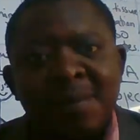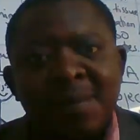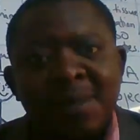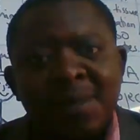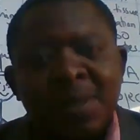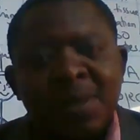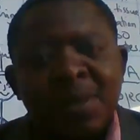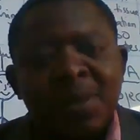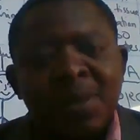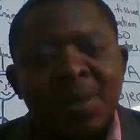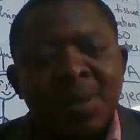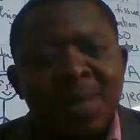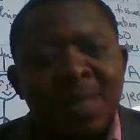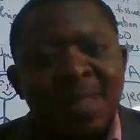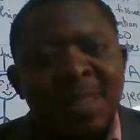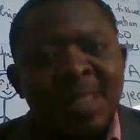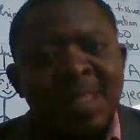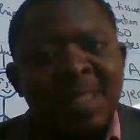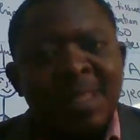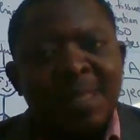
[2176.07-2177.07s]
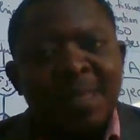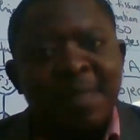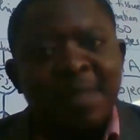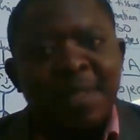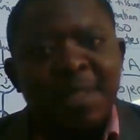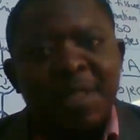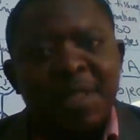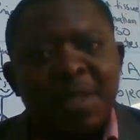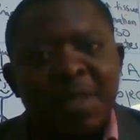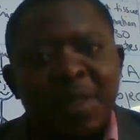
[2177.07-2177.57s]
So that's the
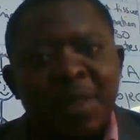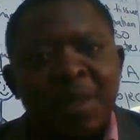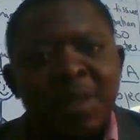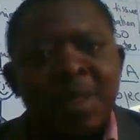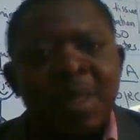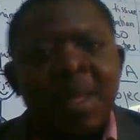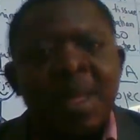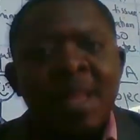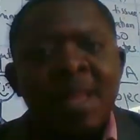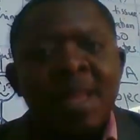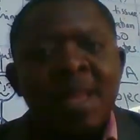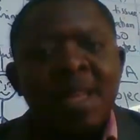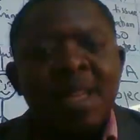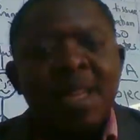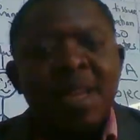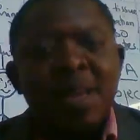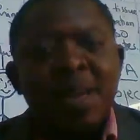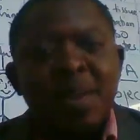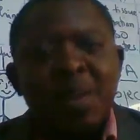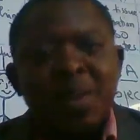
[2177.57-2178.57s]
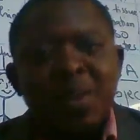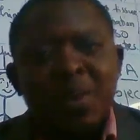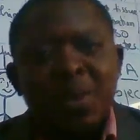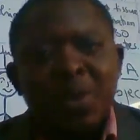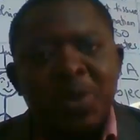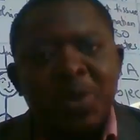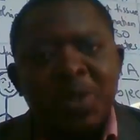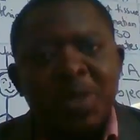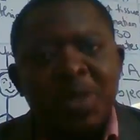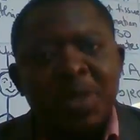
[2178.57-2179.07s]
definition. So that now
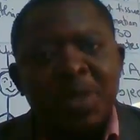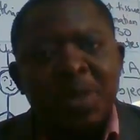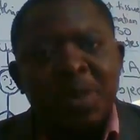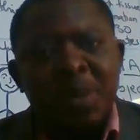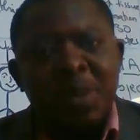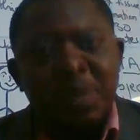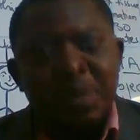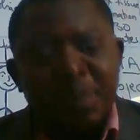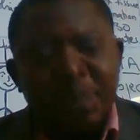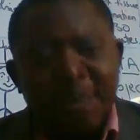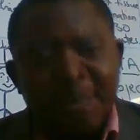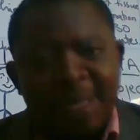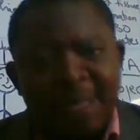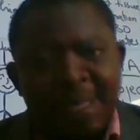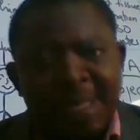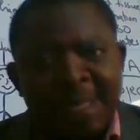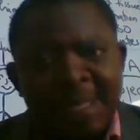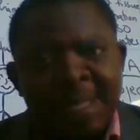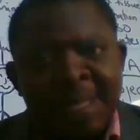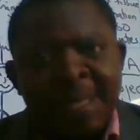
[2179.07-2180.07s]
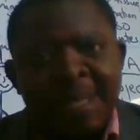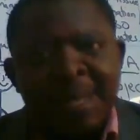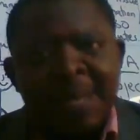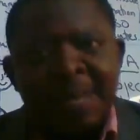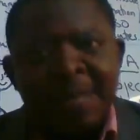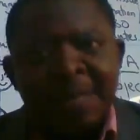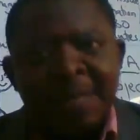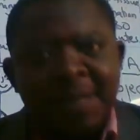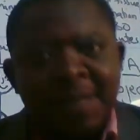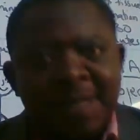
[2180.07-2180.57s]
constitutes the 3 parts
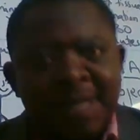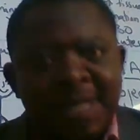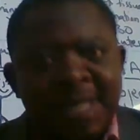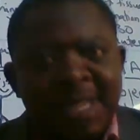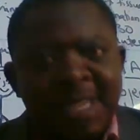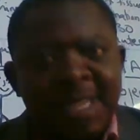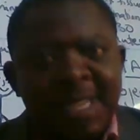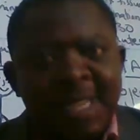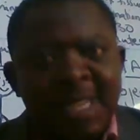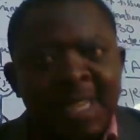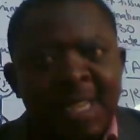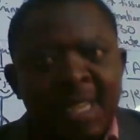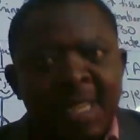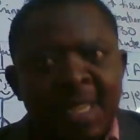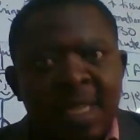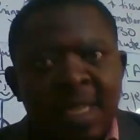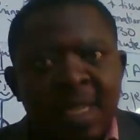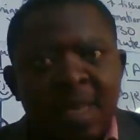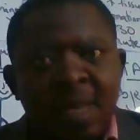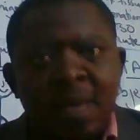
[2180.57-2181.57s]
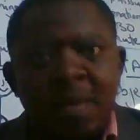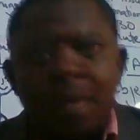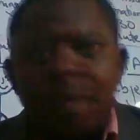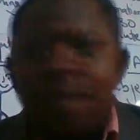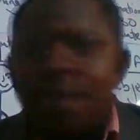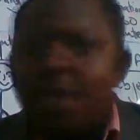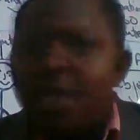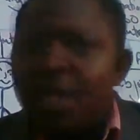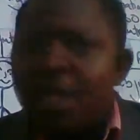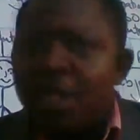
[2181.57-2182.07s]
of the
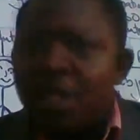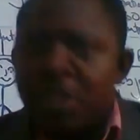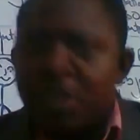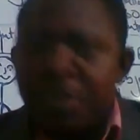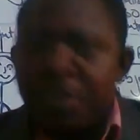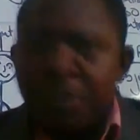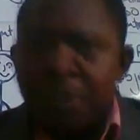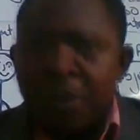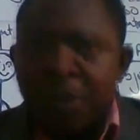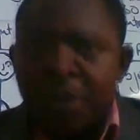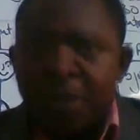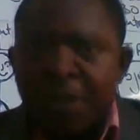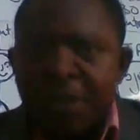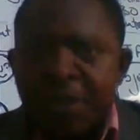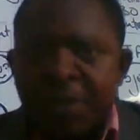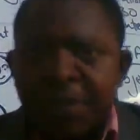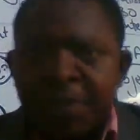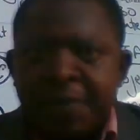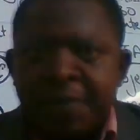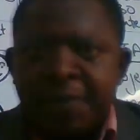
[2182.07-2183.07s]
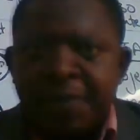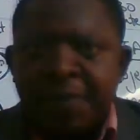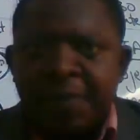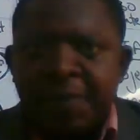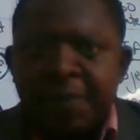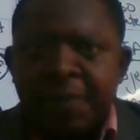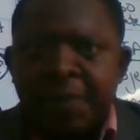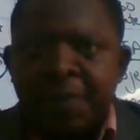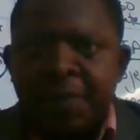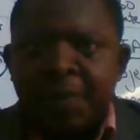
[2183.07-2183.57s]
nursing process.
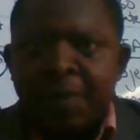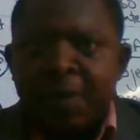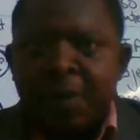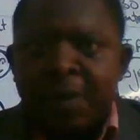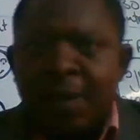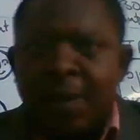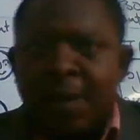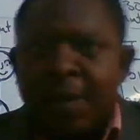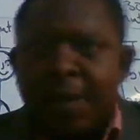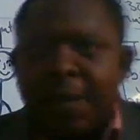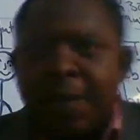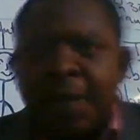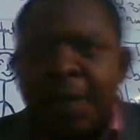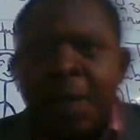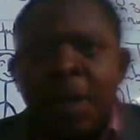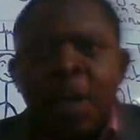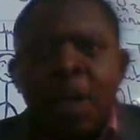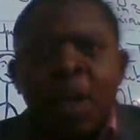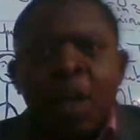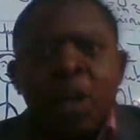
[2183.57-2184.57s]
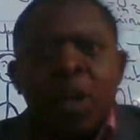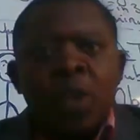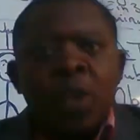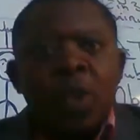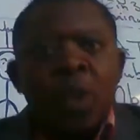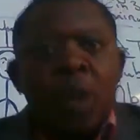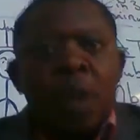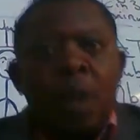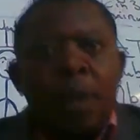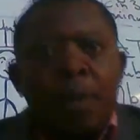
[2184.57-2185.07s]
Okay,
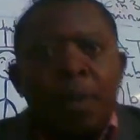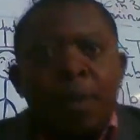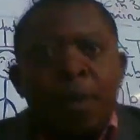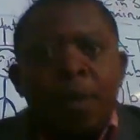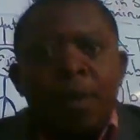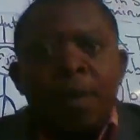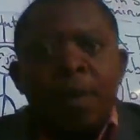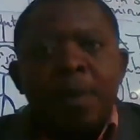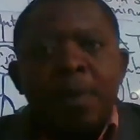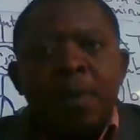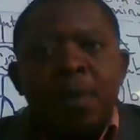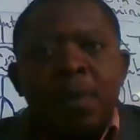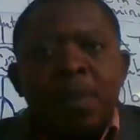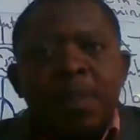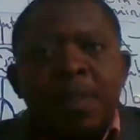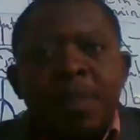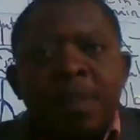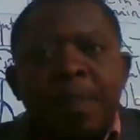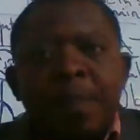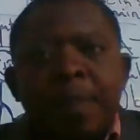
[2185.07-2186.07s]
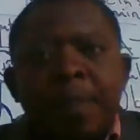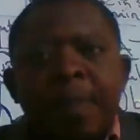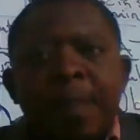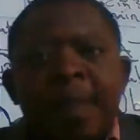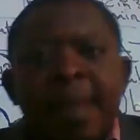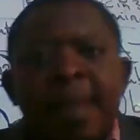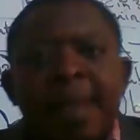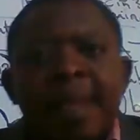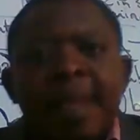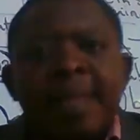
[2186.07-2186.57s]
so our problem was
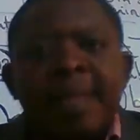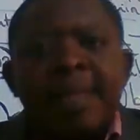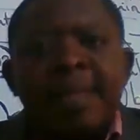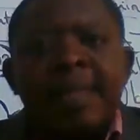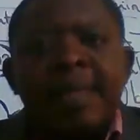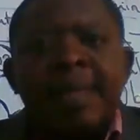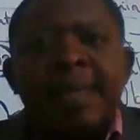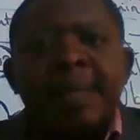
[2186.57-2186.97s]
impaired